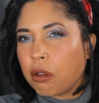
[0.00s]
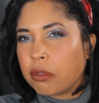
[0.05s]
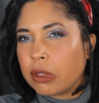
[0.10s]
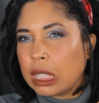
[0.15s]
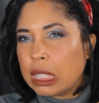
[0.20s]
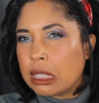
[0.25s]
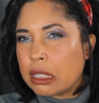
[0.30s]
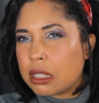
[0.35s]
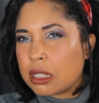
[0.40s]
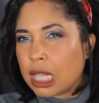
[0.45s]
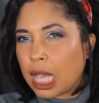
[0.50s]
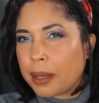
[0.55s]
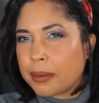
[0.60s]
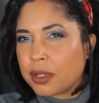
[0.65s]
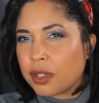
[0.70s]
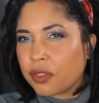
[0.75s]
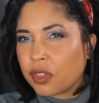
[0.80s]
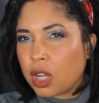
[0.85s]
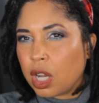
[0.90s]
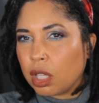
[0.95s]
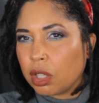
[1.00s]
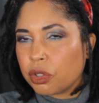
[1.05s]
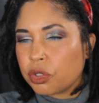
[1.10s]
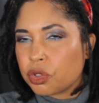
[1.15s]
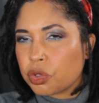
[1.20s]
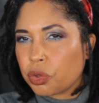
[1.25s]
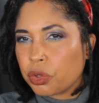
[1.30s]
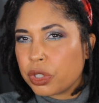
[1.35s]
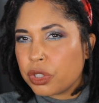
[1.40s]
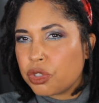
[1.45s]
these types of color
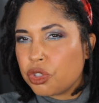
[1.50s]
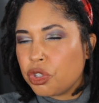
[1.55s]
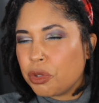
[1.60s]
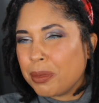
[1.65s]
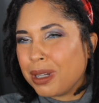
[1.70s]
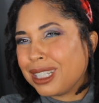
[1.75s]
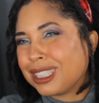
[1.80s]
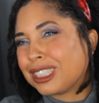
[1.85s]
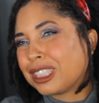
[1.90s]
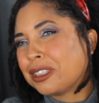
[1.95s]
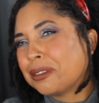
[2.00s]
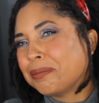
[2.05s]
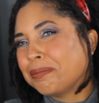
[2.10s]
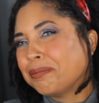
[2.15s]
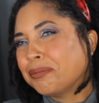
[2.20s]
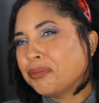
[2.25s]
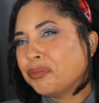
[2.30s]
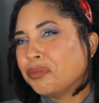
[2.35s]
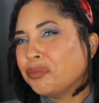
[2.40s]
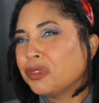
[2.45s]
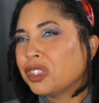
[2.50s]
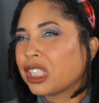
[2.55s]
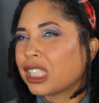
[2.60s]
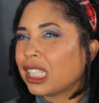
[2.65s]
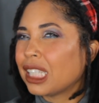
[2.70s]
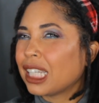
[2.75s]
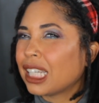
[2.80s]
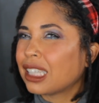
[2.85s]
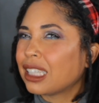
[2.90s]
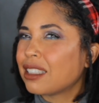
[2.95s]
stories too much. Mm,
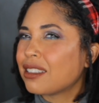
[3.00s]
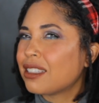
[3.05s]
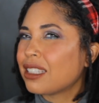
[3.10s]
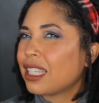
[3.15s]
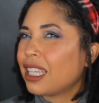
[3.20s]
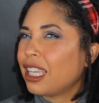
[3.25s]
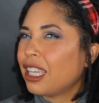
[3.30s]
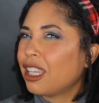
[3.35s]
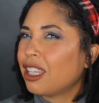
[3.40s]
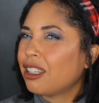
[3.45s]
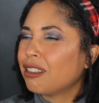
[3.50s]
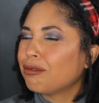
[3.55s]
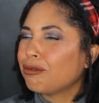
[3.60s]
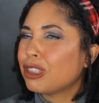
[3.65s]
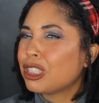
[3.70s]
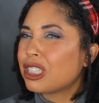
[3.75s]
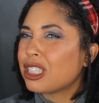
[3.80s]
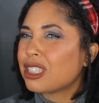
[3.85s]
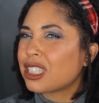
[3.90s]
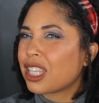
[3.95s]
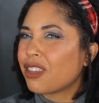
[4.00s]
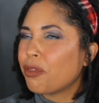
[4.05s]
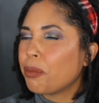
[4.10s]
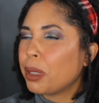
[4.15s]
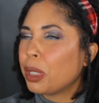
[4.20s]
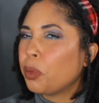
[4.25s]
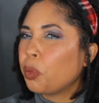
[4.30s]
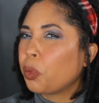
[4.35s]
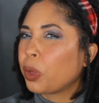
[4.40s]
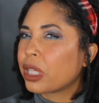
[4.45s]
looking at this again, is this giving
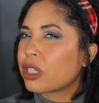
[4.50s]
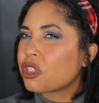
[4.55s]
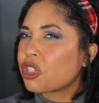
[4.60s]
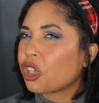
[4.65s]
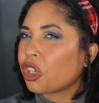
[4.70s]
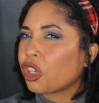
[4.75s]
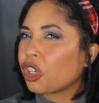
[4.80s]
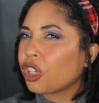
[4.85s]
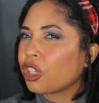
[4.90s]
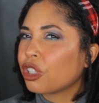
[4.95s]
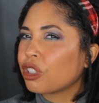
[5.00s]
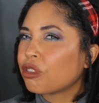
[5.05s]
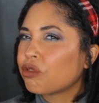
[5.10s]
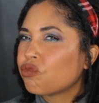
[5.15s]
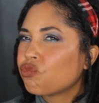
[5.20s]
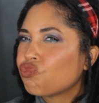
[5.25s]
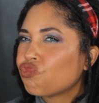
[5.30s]
me winter?